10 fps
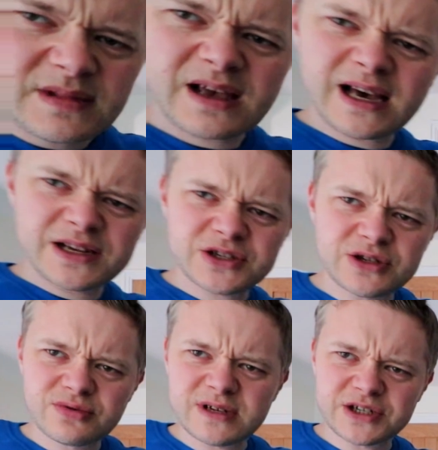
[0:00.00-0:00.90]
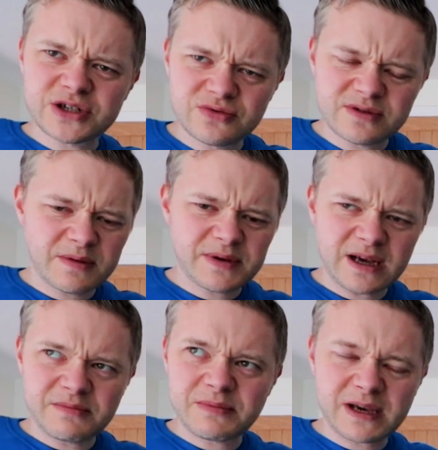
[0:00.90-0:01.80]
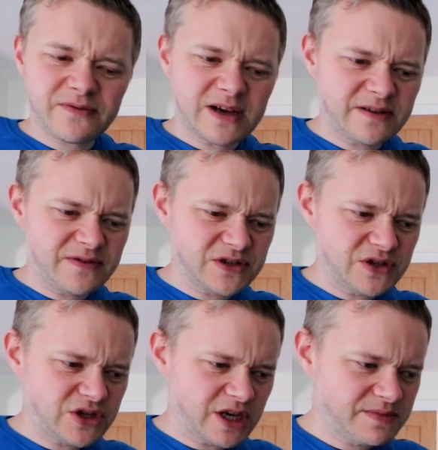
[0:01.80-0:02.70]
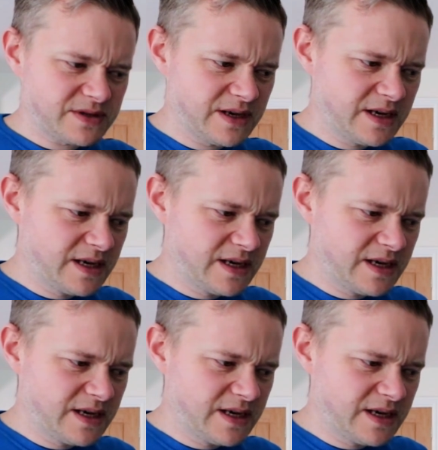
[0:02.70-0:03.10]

Yeah, I do. I do. I'm a big fan of fish and chips.